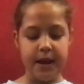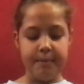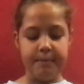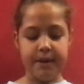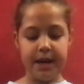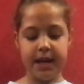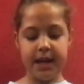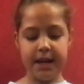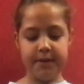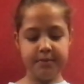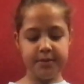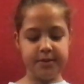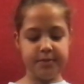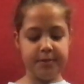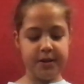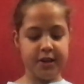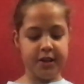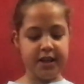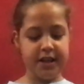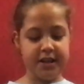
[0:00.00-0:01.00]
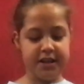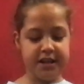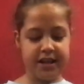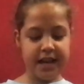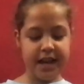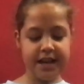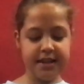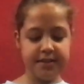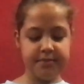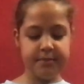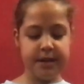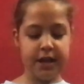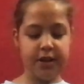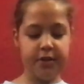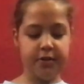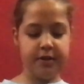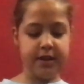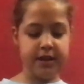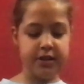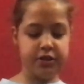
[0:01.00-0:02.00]
My name is Amelia. Today's
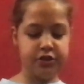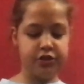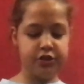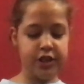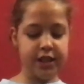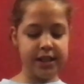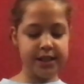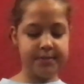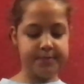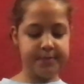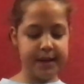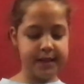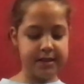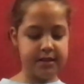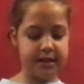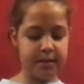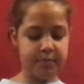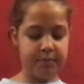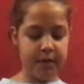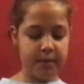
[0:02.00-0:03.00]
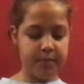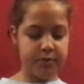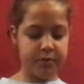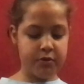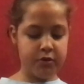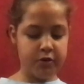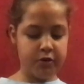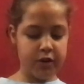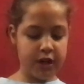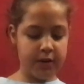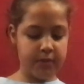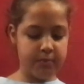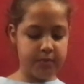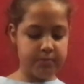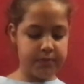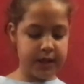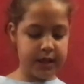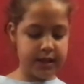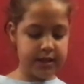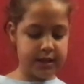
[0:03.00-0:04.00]
menu is cheese pizza, pepperoni
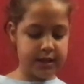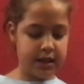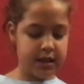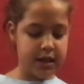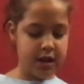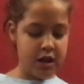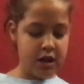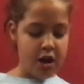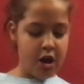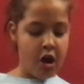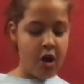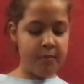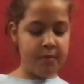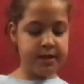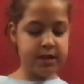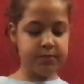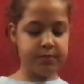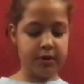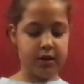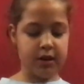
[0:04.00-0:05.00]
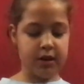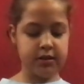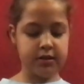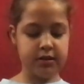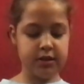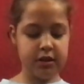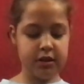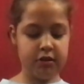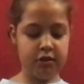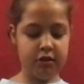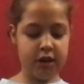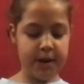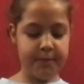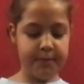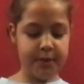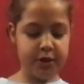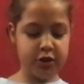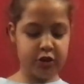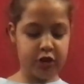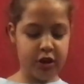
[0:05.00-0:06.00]
pizza, hummus box,
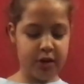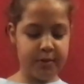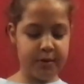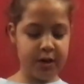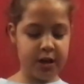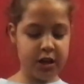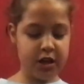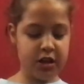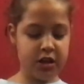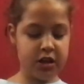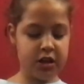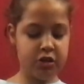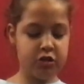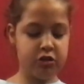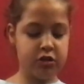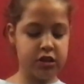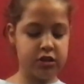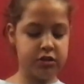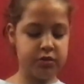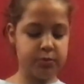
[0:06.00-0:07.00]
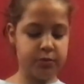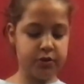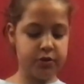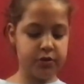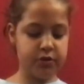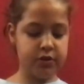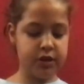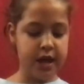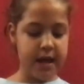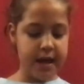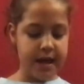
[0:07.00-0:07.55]
grape strawberry uncrustables,